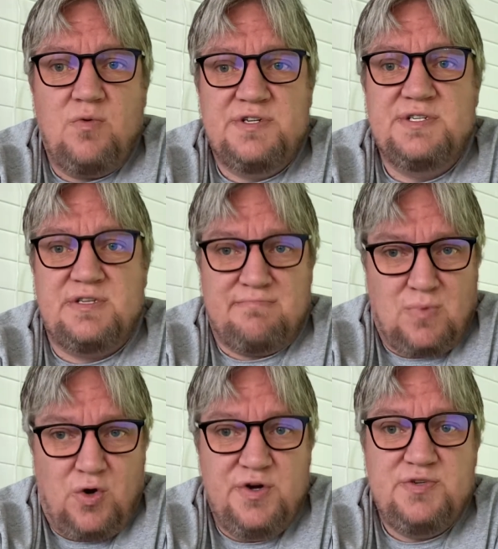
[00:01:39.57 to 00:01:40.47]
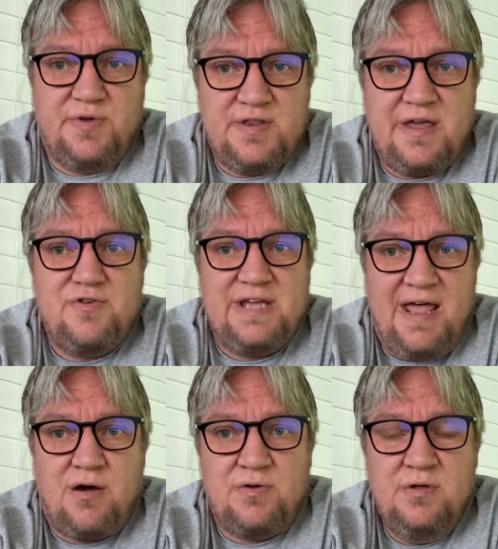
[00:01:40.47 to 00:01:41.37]
which is to merge with another
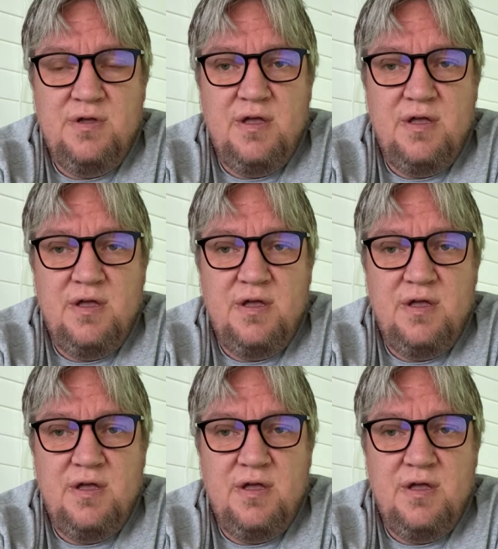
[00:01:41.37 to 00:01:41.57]
town